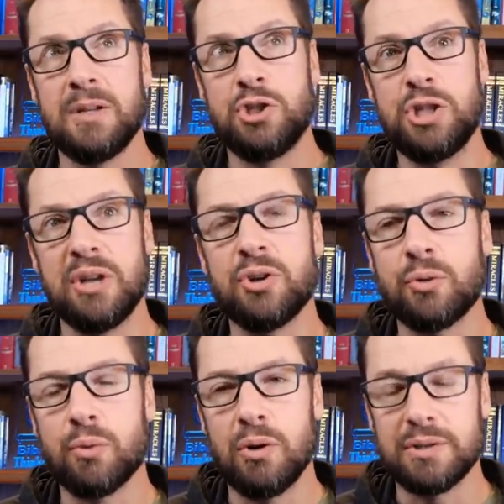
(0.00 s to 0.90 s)

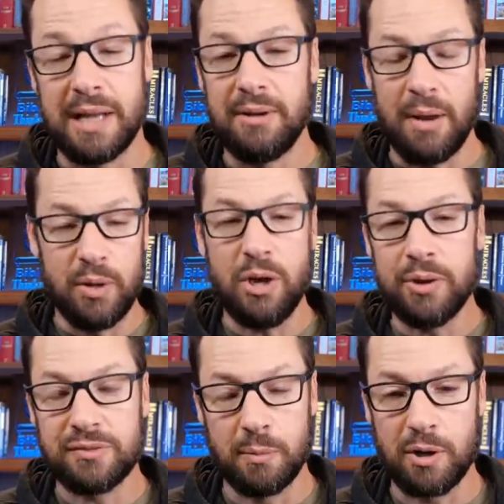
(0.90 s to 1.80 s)
gender roles, and, and we
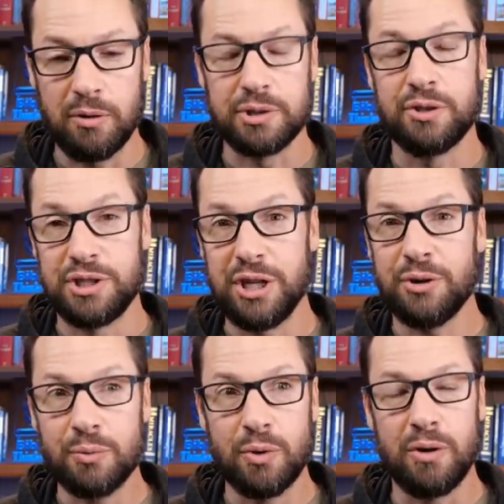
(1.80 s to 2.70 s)
know this from our culture,
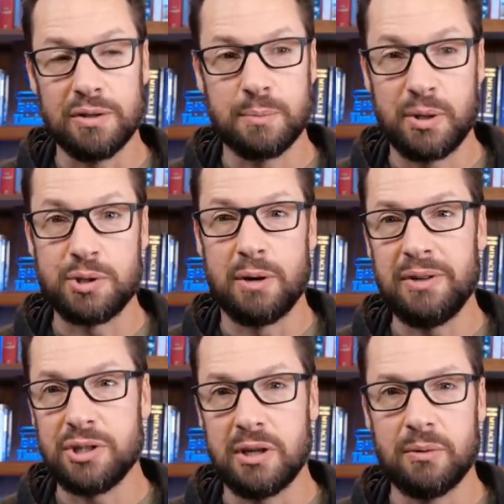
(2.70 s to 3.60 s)
gender roles,
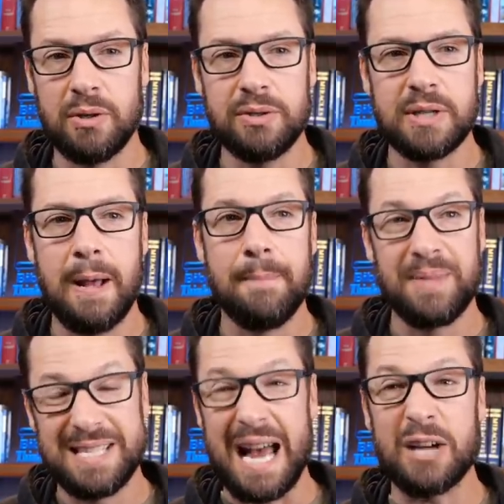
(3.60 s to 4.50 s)
preserving gender roles
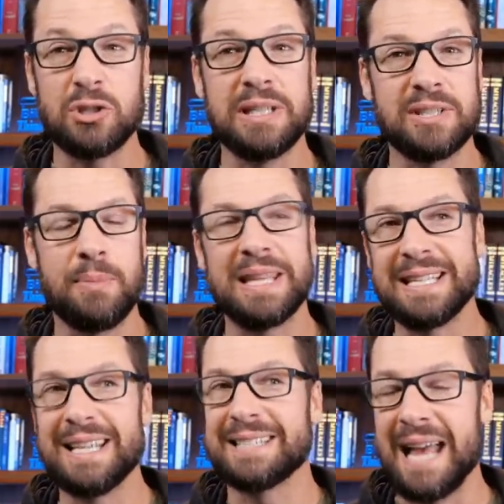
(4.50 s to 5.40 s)
is actually something
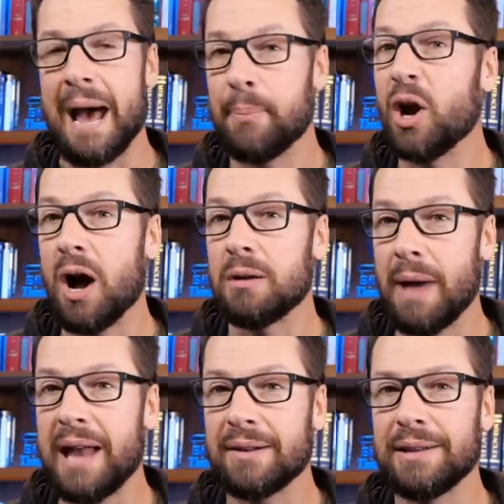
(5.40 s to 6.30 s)
that doesn't happen
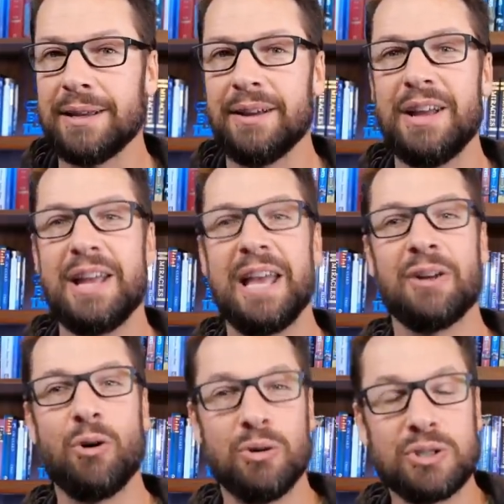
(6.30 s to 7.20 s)
automatically in
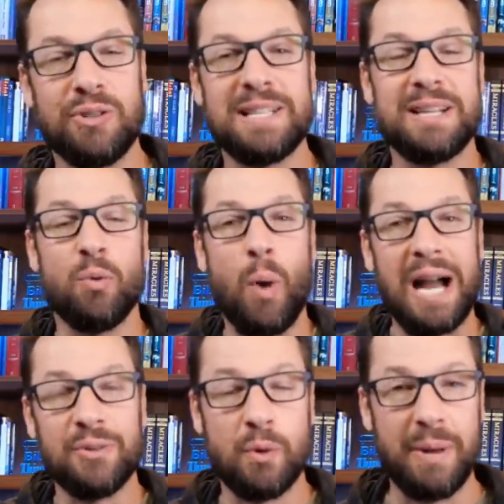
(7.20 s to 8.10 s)
a culture that's in
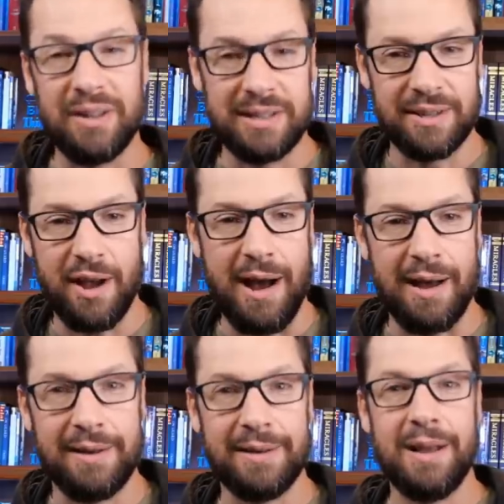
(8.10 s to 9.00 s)
wild rebellion to
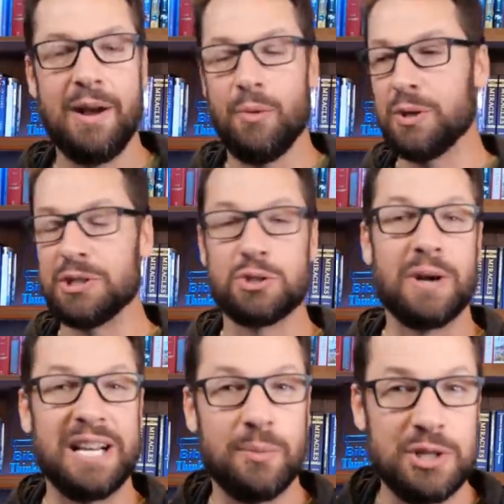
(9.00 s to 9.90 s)
God, which is
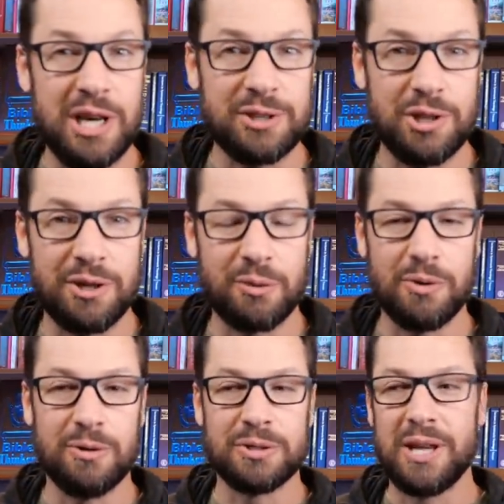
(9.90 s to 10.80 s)
trying to reject gender
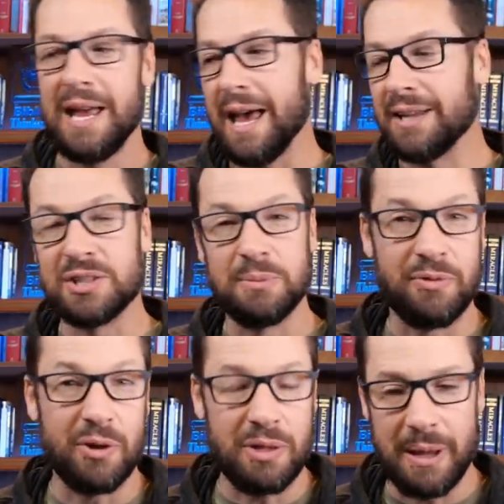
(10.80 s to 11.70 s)
roles and
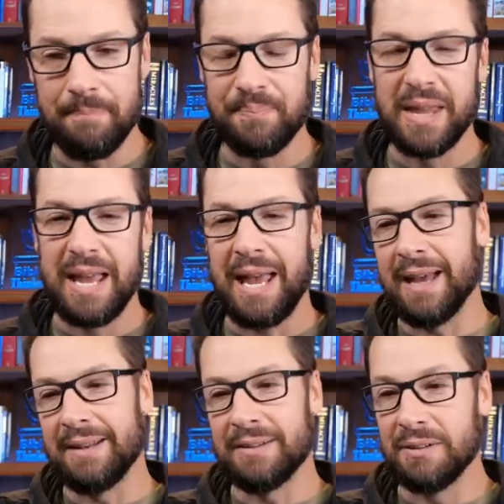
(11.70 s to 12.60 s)
subvert them
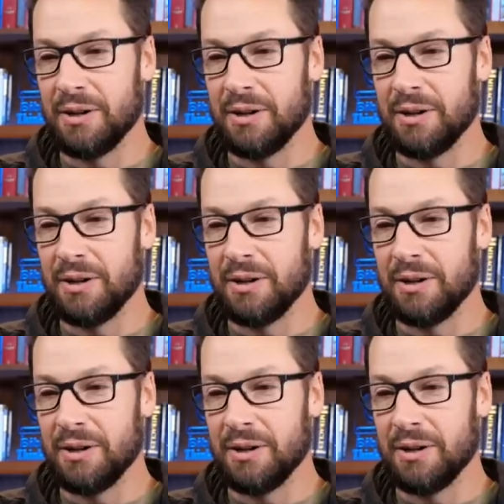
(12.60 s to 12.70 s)
and